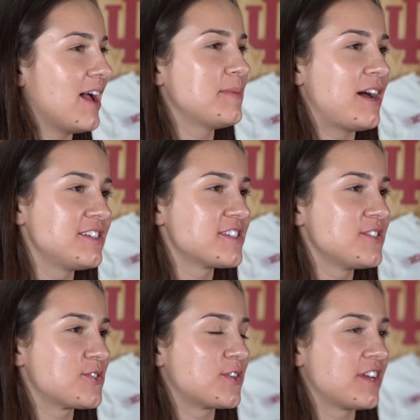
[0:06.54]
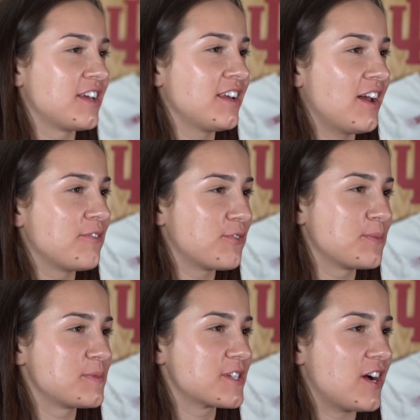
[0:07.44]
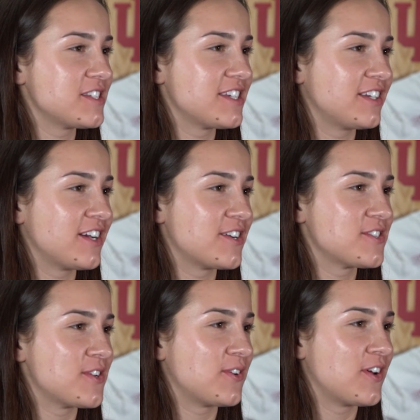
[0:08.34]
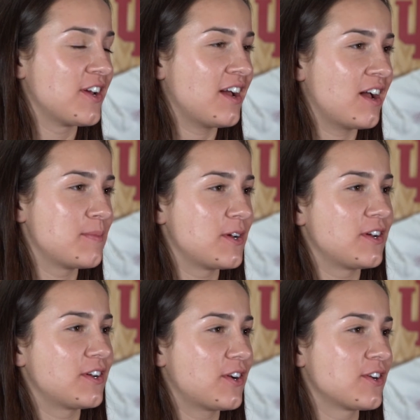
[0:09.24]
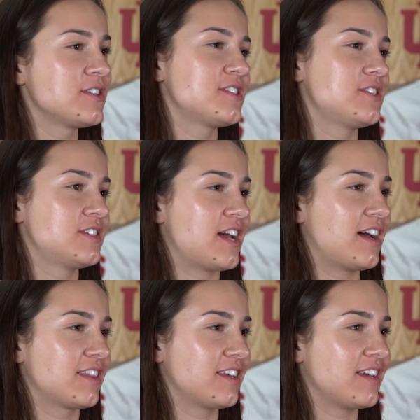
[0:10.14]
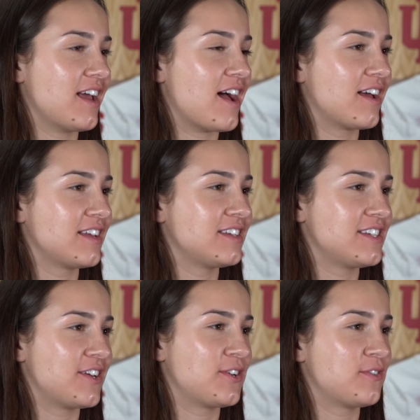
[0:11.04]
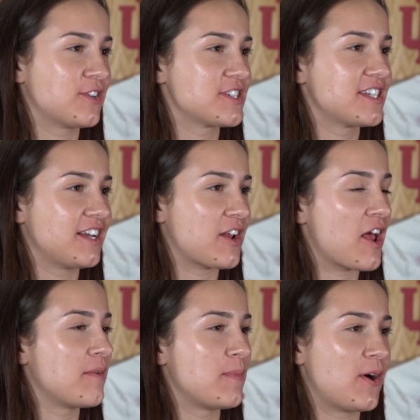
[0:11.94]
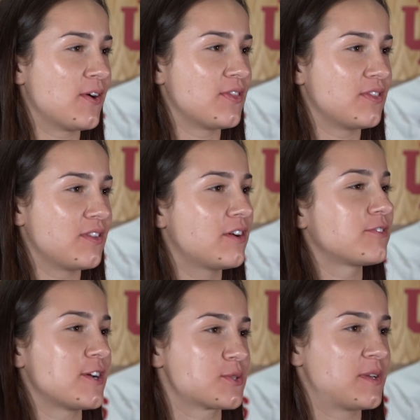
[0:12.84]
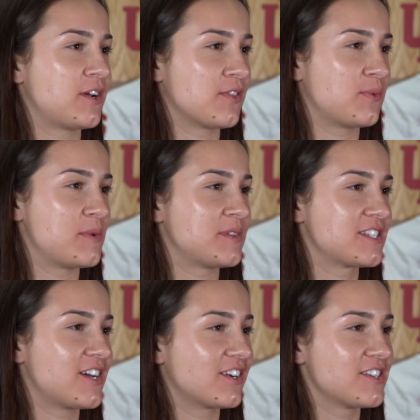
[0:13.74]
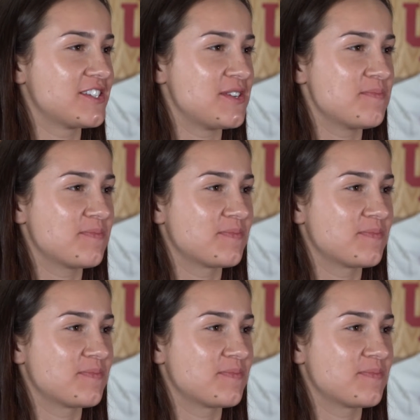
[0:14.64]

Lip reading: I'm Allison Jorden. I'm from Scottsdale, Arizona. I'm a current student athlete at Indiana University, and I'm on a freshman on the women's soccer team.